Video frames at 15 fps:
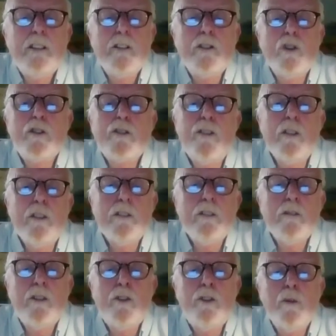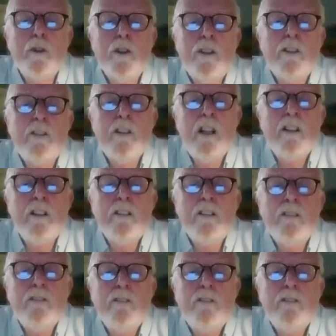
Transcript: useful when you were on the run.